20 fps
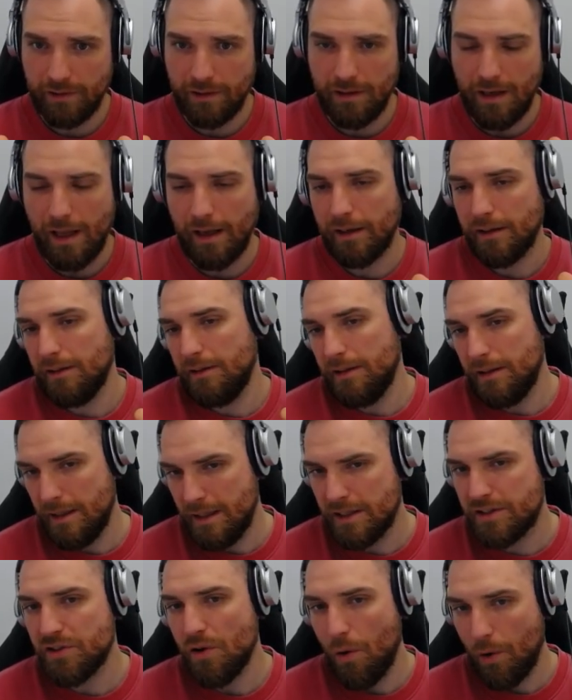Like
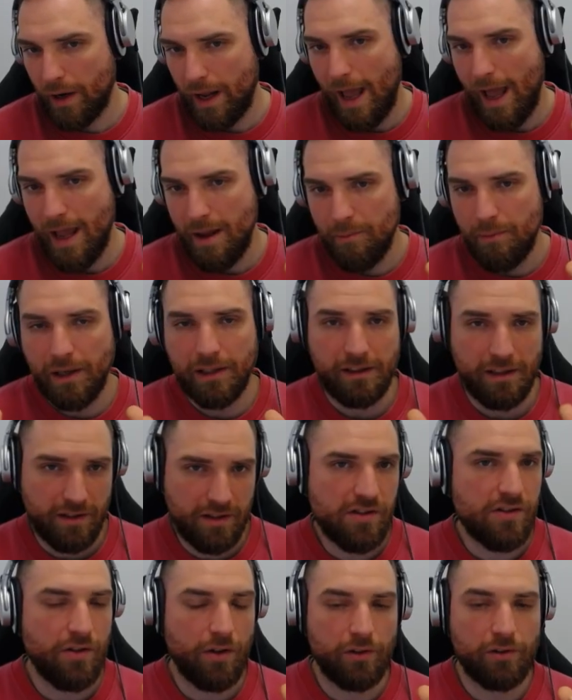it's okay, but
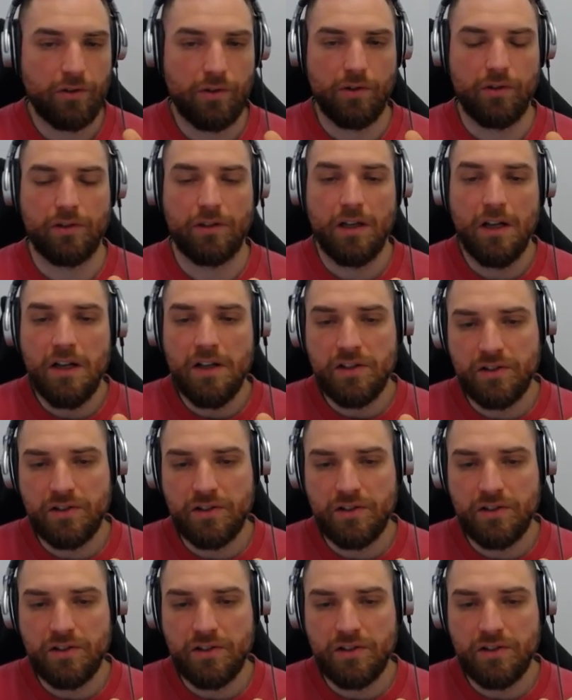it's not good.